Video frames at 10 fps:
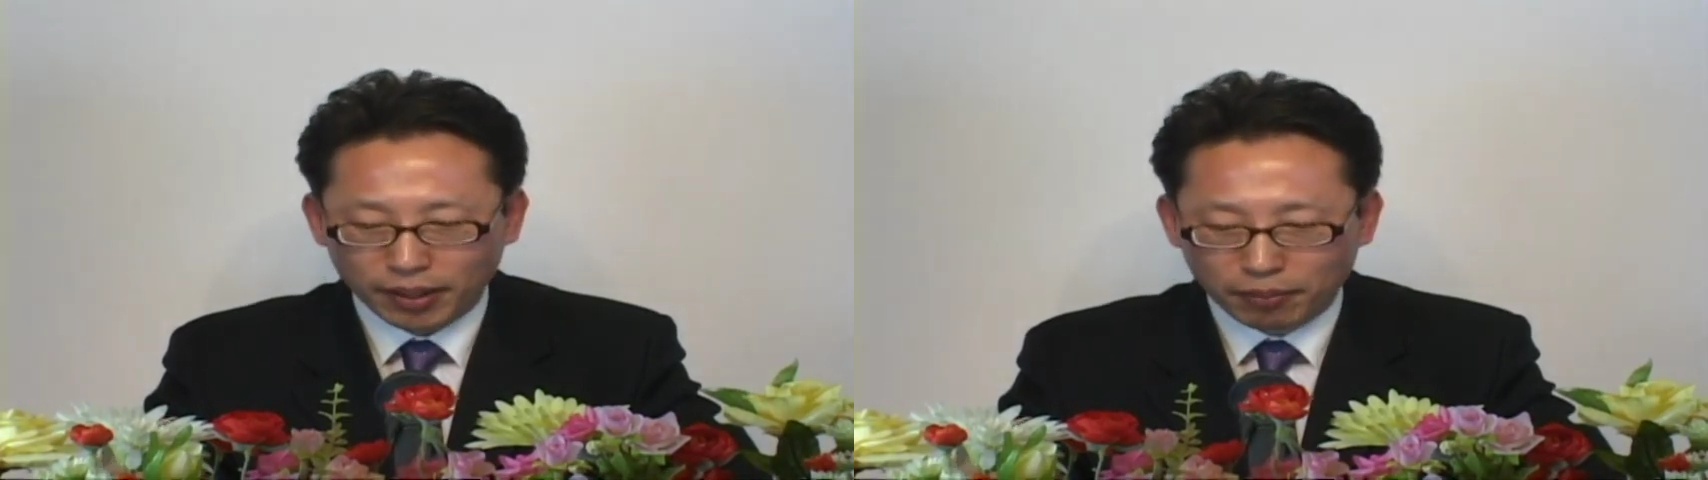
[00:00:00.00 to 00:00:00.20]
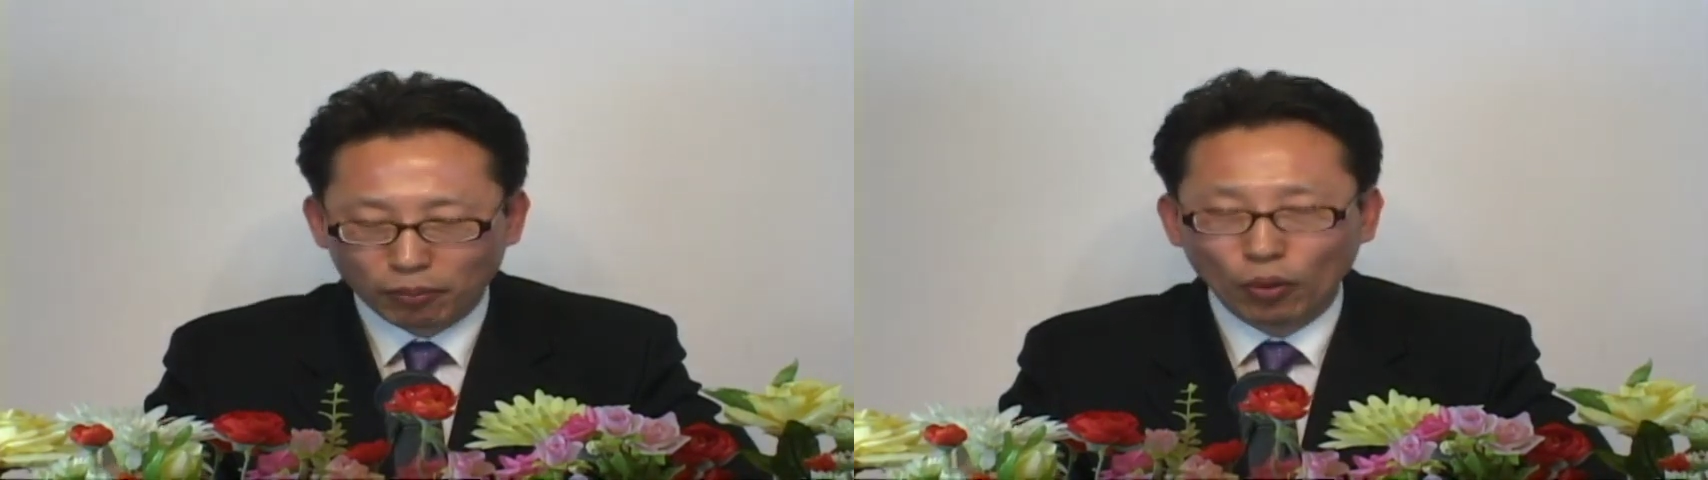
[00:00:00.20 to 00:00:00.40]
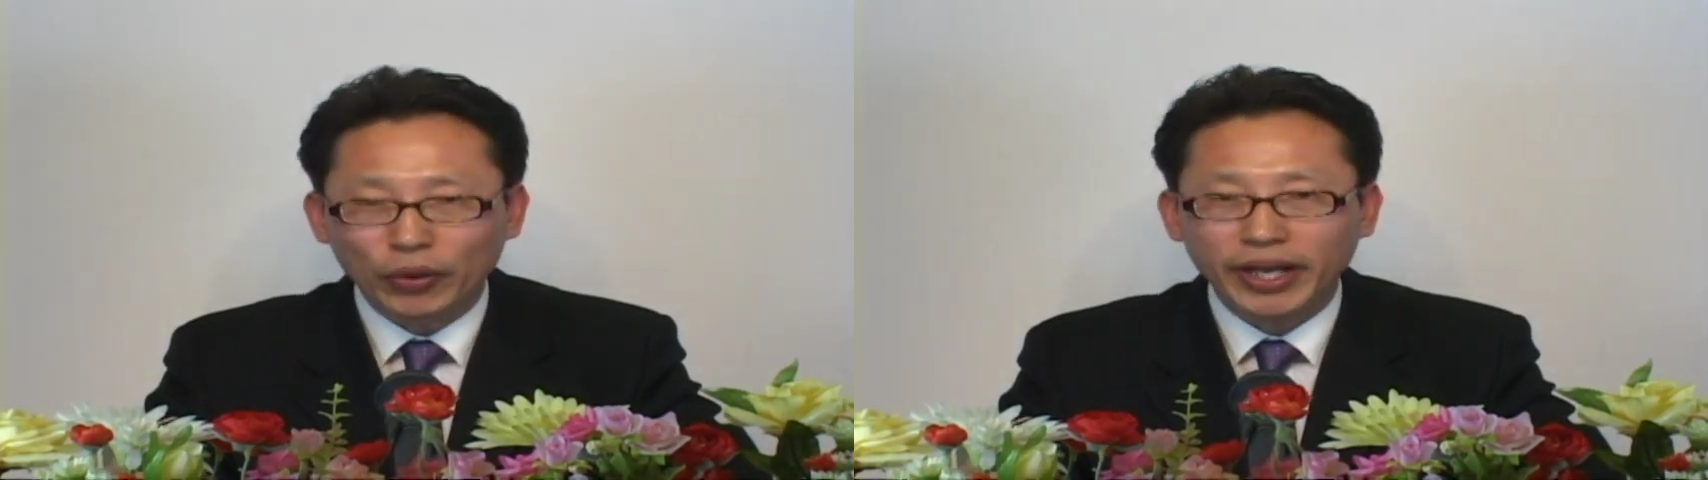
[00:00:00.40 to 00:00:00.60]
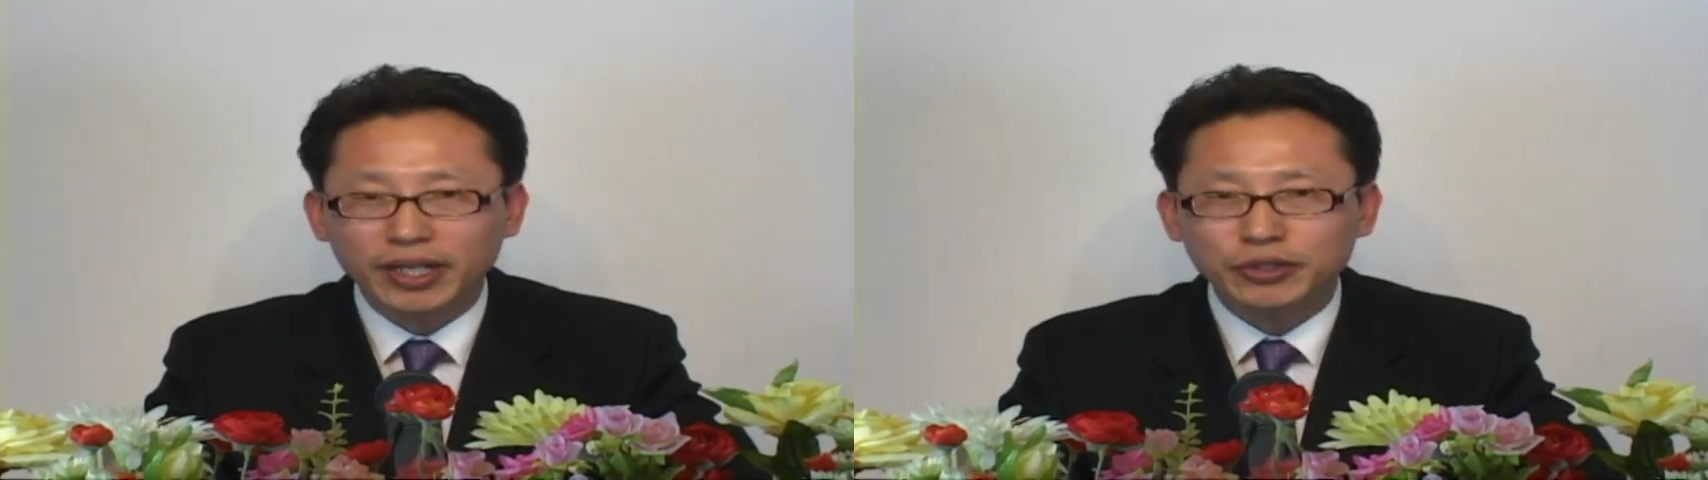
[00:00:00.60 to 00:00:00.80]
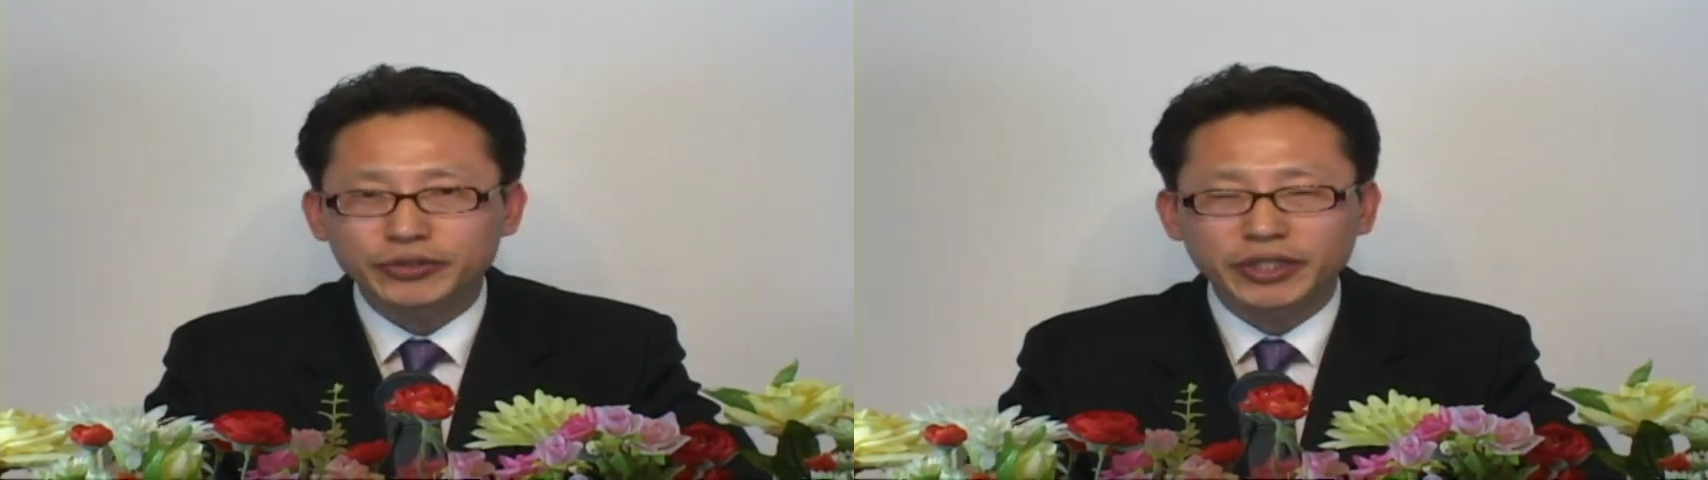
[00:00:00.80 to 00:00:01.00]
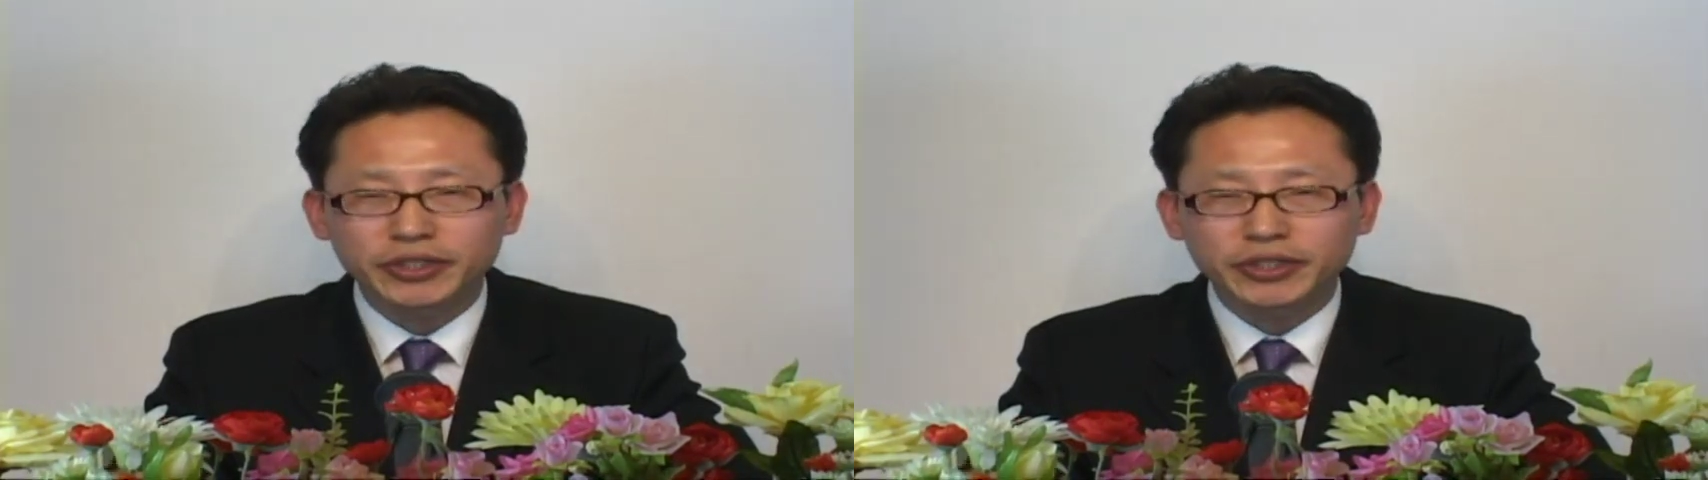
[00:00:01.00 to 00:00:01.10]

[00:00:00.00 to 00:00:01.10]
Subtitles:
is mine,